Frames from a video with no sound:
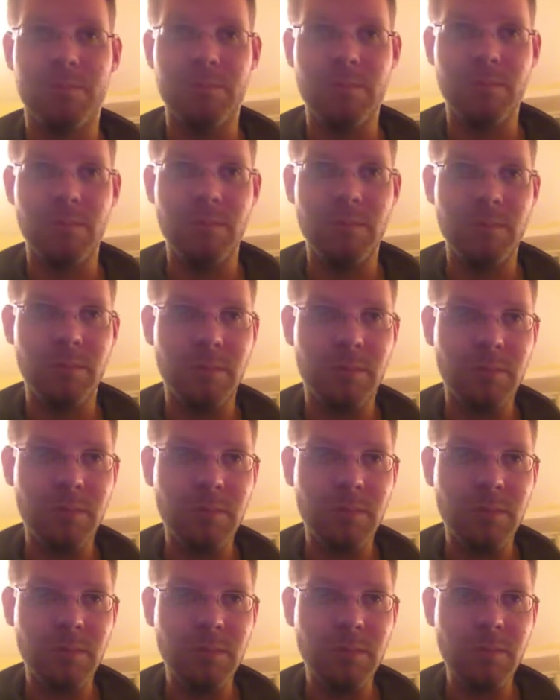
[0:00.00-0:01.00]

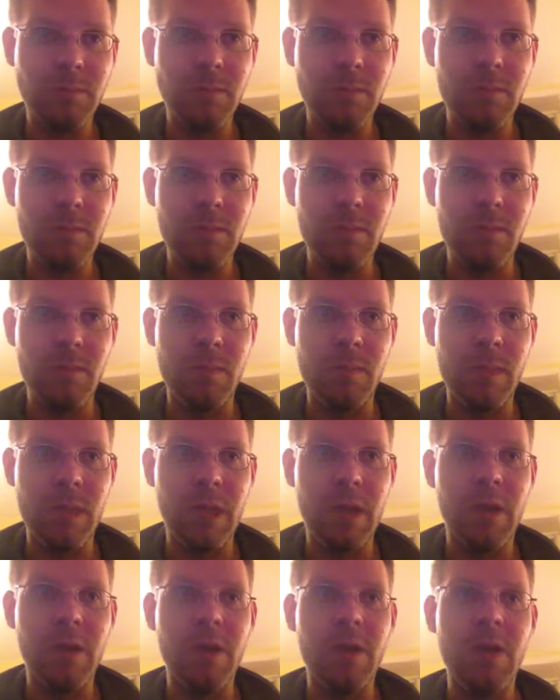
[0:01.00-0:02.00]

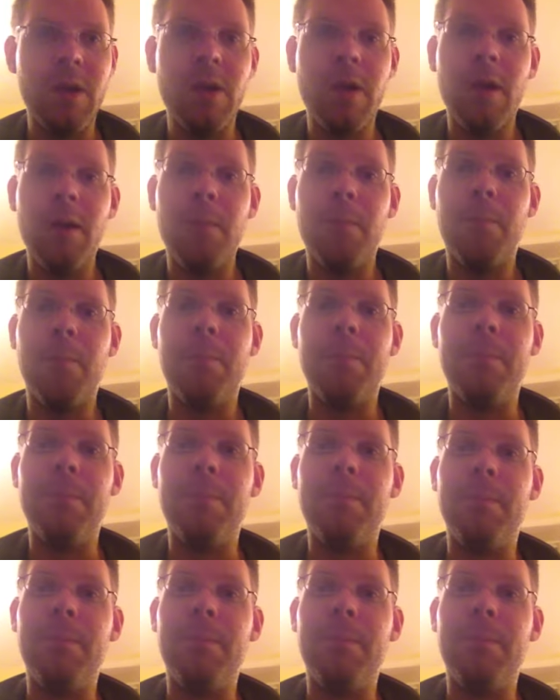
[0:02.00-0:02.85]
Nobody speaks.